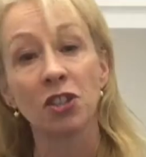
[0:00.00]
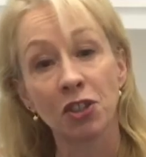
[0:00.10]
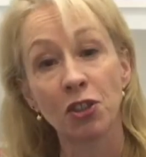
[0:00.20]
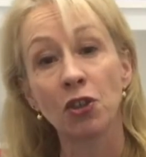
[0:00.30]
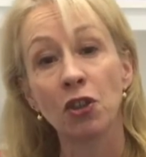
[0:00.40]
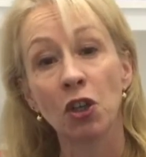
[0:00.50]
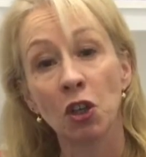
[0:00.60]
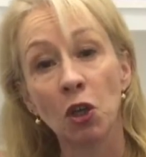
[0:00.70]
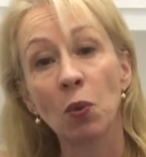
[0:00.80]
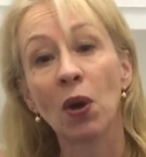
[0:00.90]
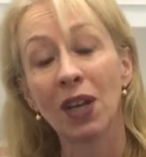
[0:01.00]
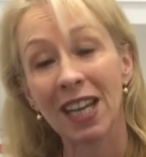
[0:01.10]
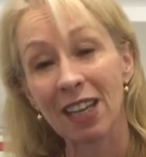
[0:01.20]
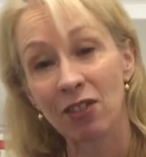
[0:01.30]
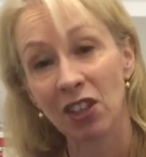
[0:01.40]
Soon you won't
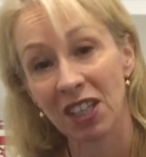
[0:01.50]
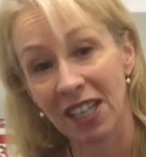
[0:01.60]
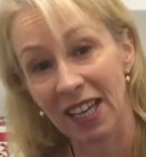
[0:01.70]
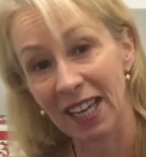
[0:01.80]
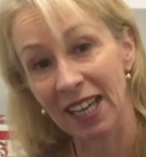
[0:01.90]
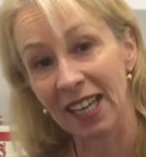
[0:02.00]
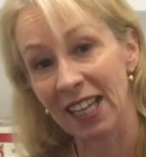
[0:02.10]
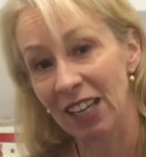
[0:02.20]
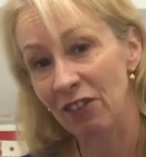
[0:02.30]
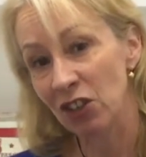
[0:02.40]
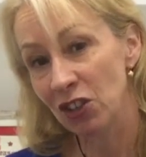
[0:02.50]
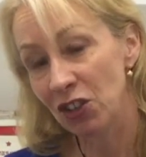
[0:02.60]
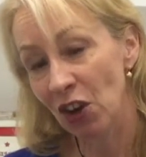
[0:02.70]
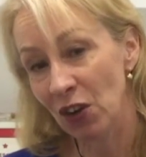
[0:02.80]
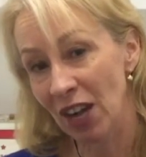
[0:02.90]
even care if you
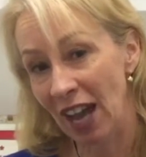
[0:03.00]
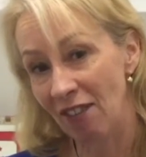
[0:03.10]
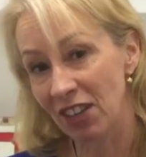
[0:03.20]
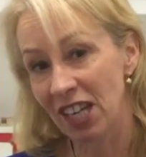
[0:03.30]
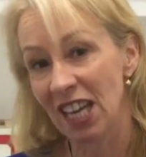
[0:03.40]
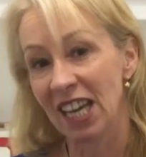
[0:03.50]
don't have it,